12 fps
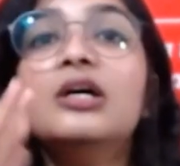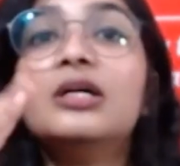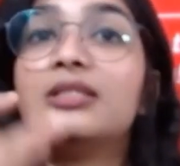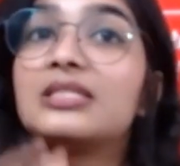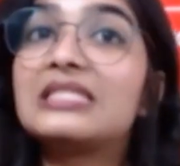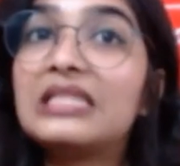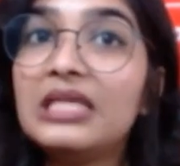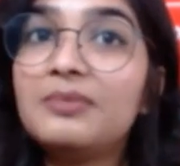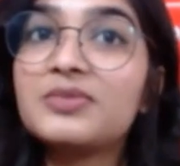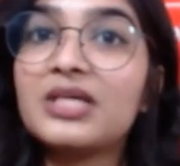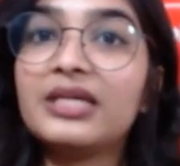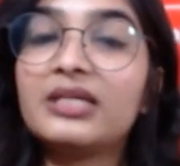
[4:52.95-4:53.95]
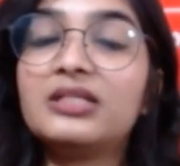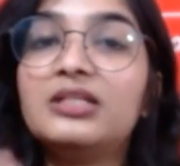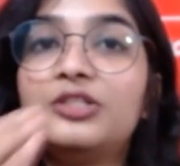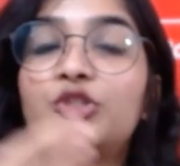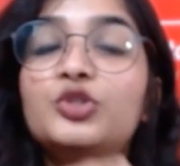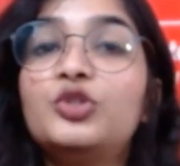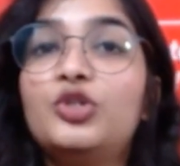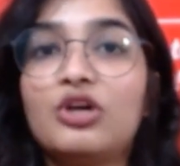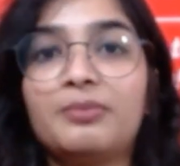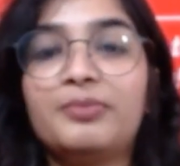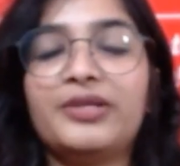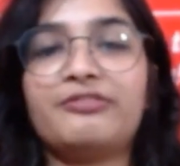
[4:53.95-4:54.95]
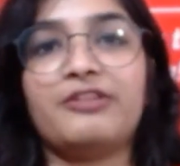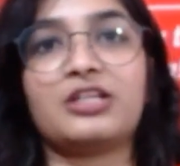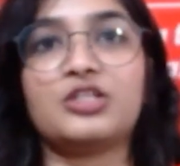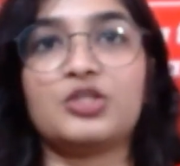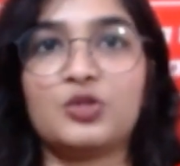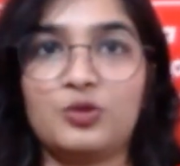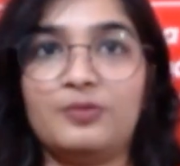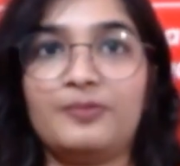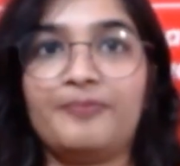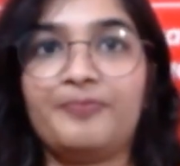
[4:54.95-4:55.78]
the sleep cycle should not be affected too.